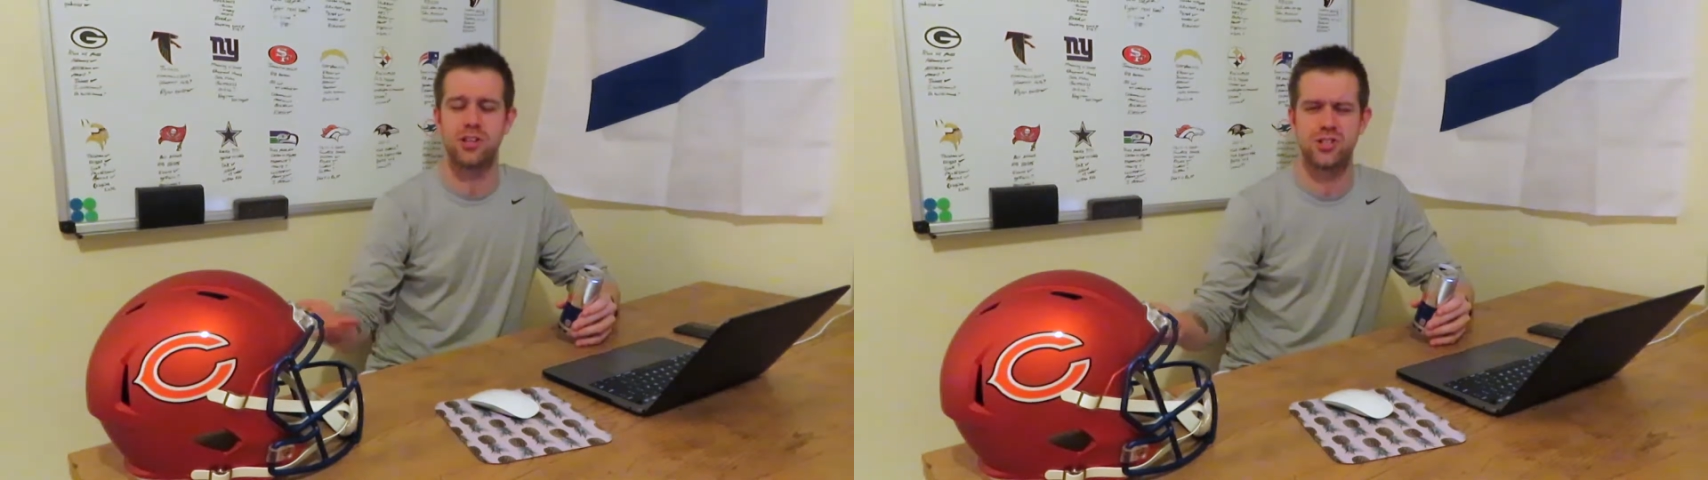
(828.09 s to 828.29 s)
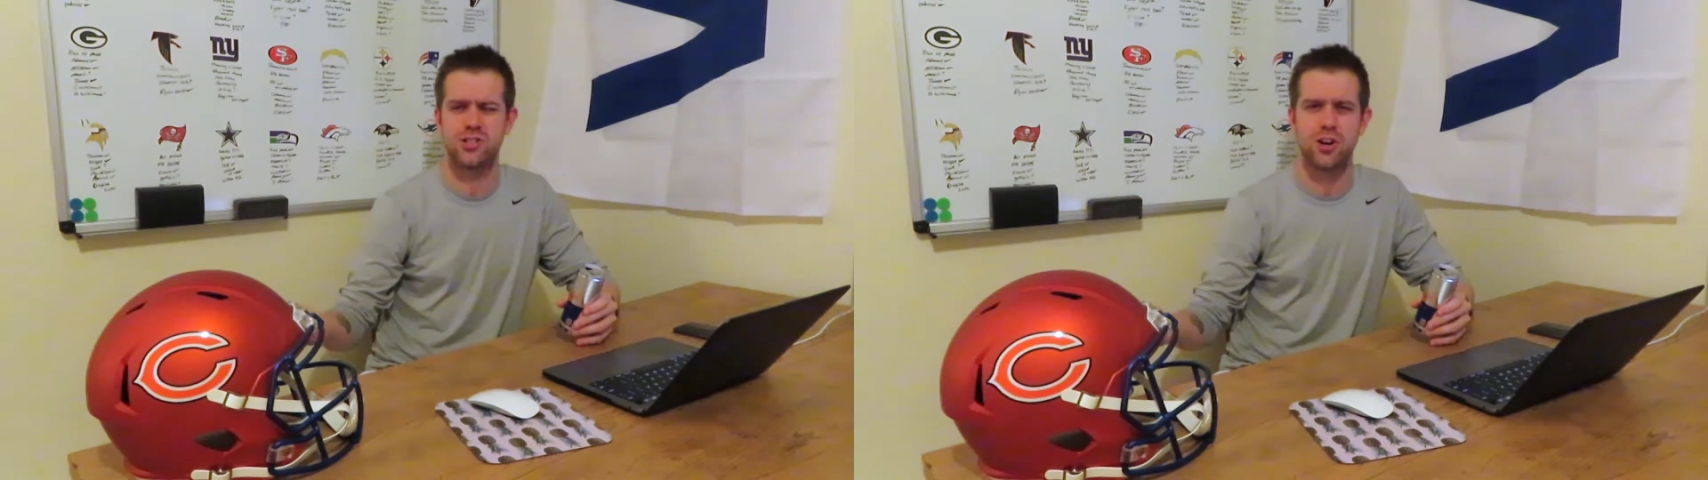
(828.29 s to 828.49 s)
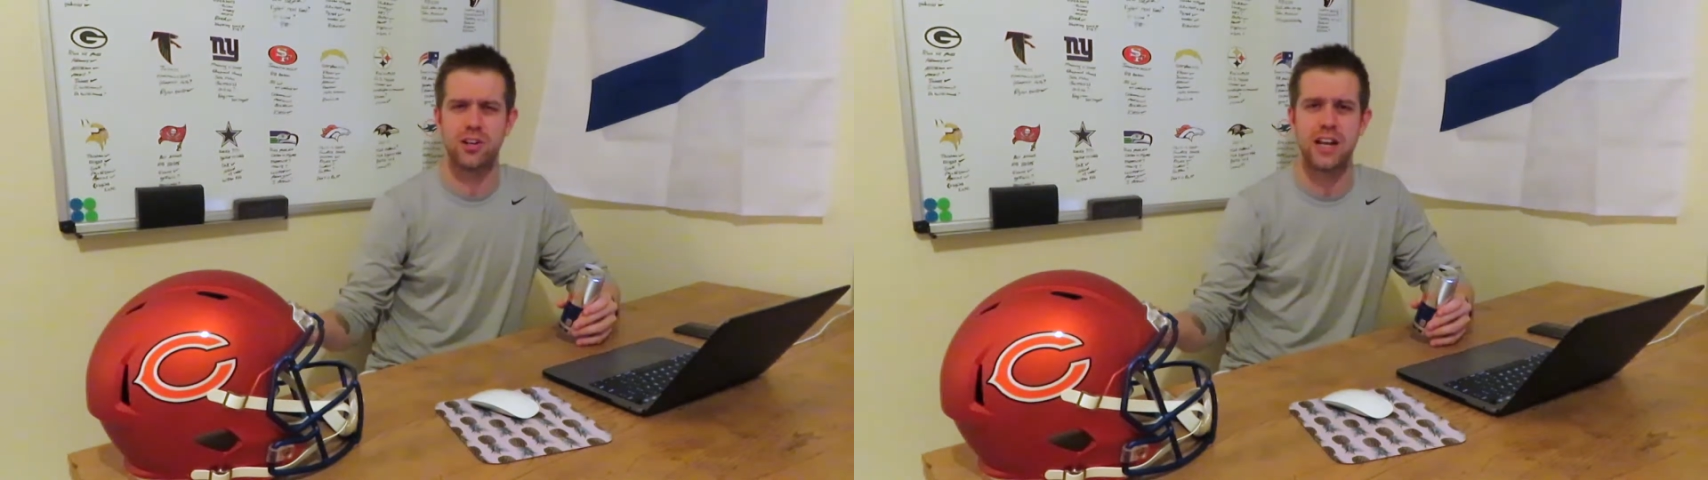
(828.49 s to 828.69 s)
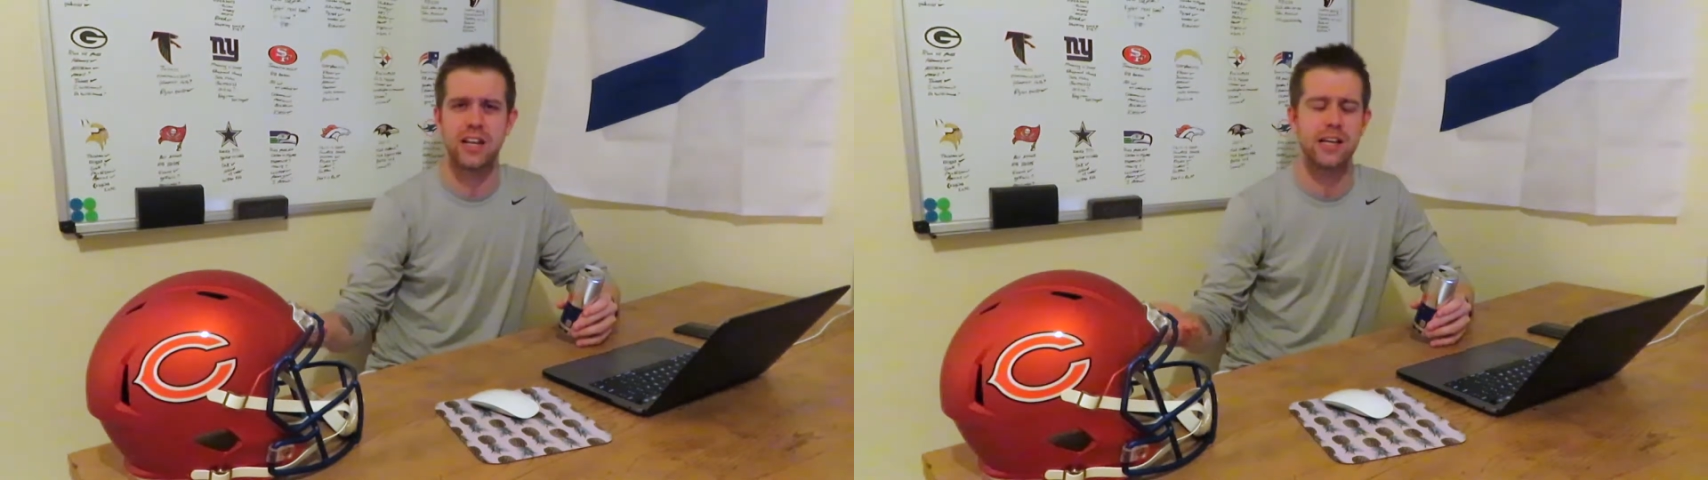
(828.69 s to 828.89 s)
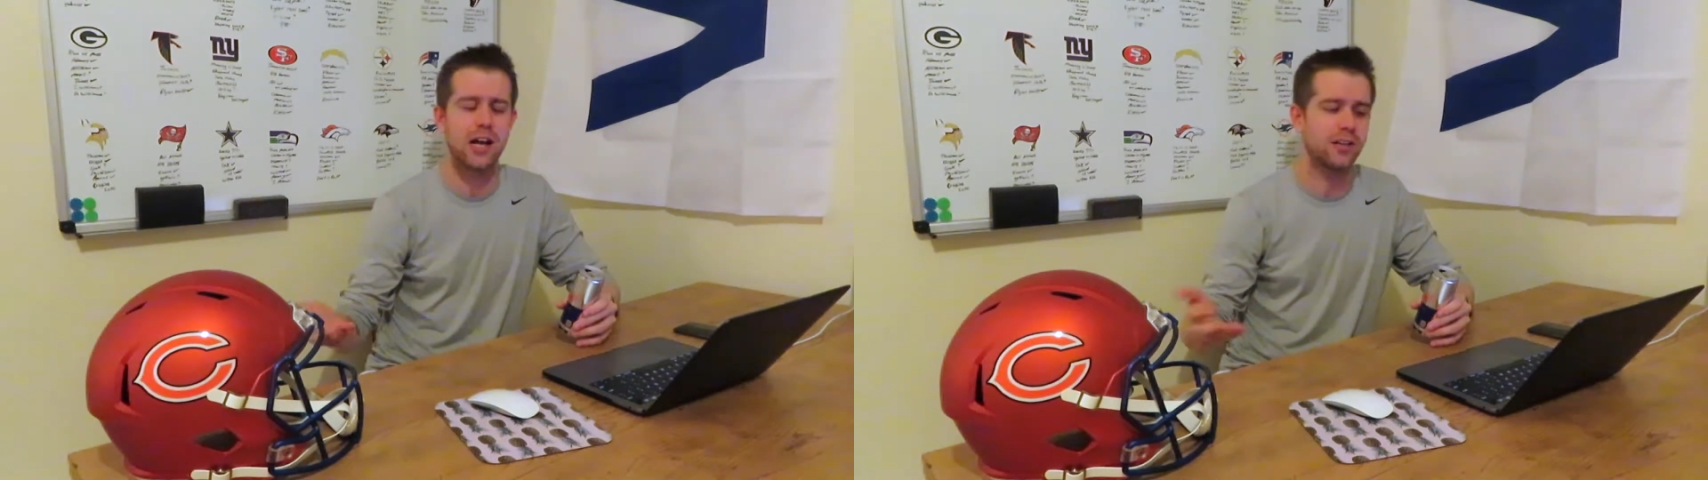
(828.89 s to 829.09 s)
to start
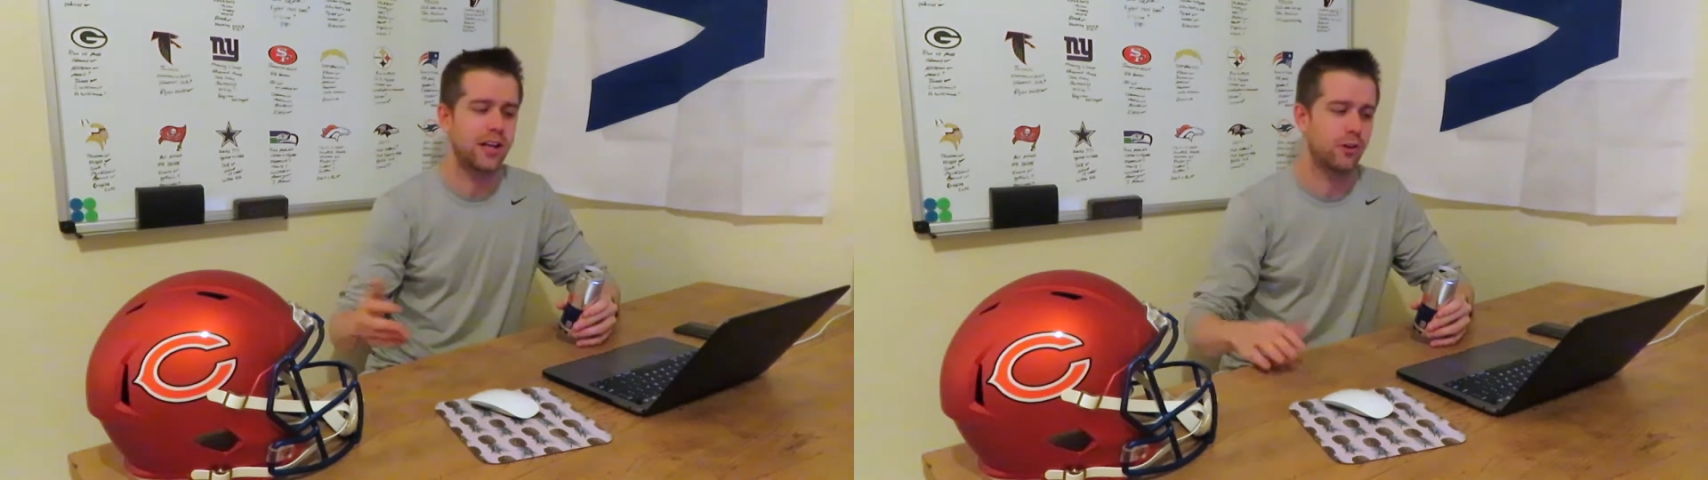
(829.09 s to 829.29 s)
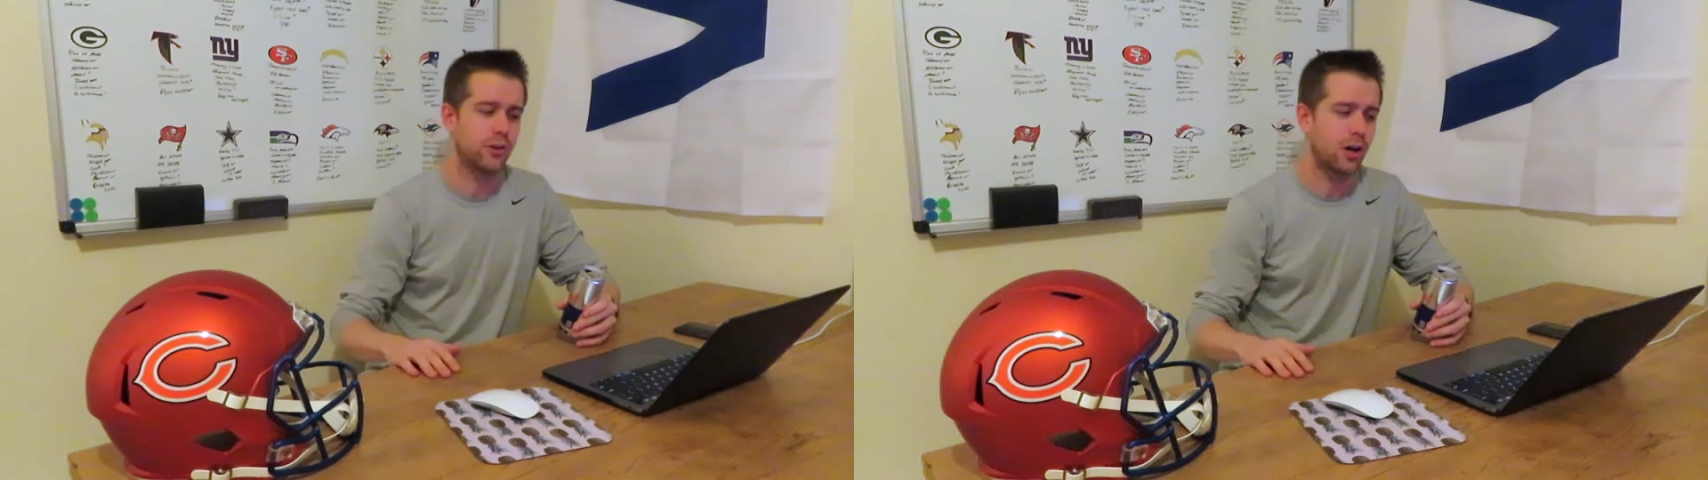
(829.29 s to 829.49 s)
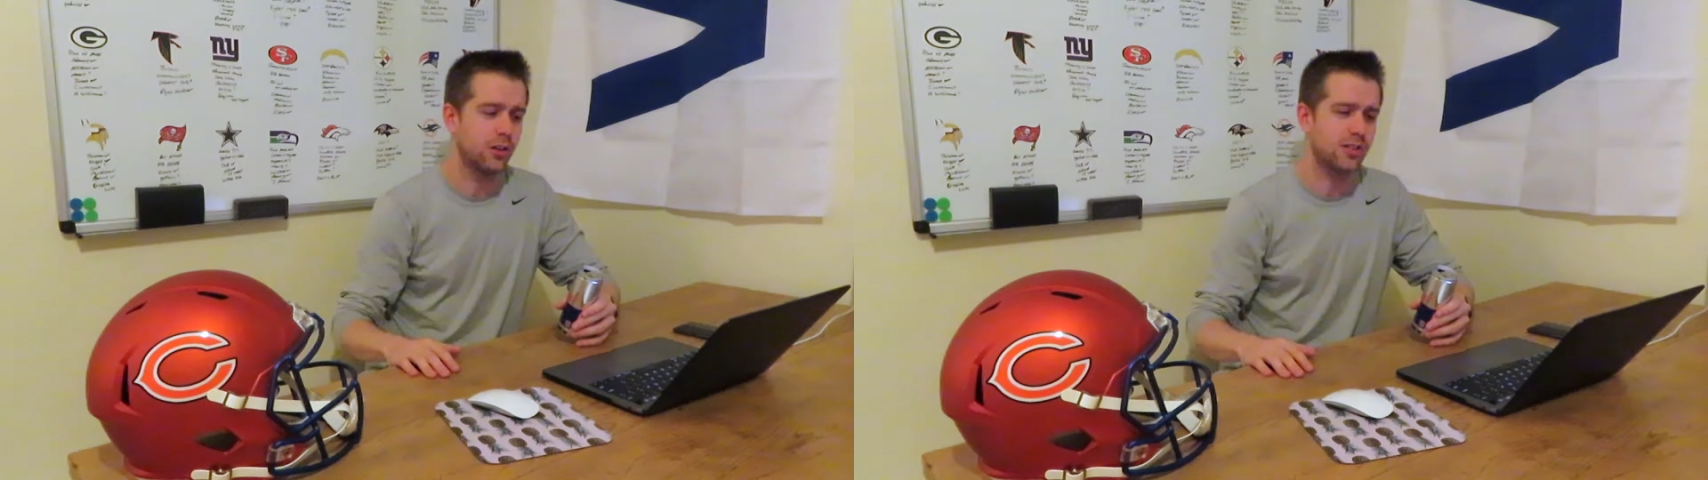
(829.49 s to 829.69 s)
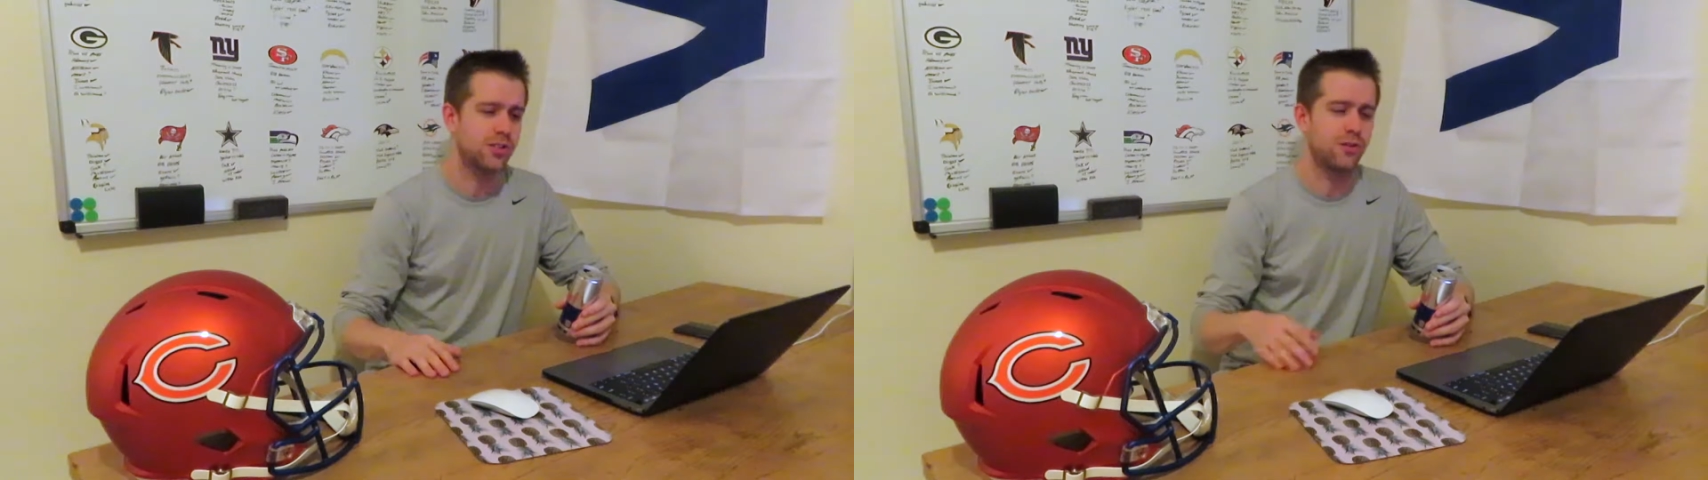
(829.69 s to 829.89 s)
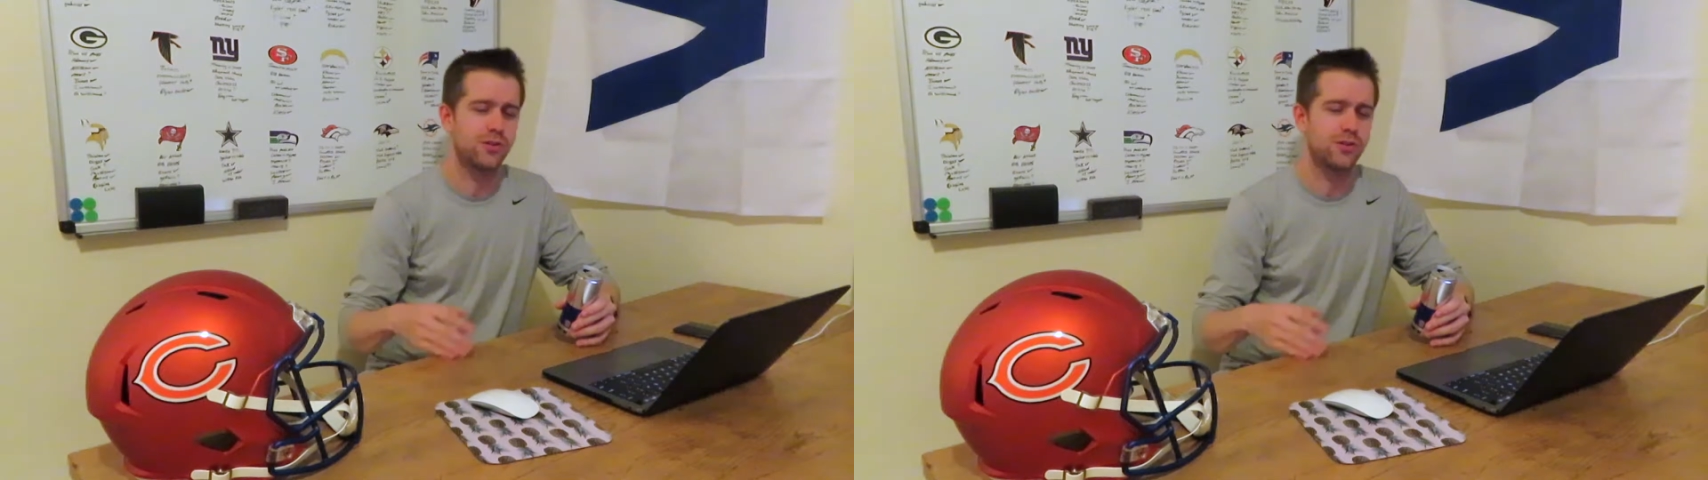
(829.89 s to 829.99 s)
Kenny Golladay regardless,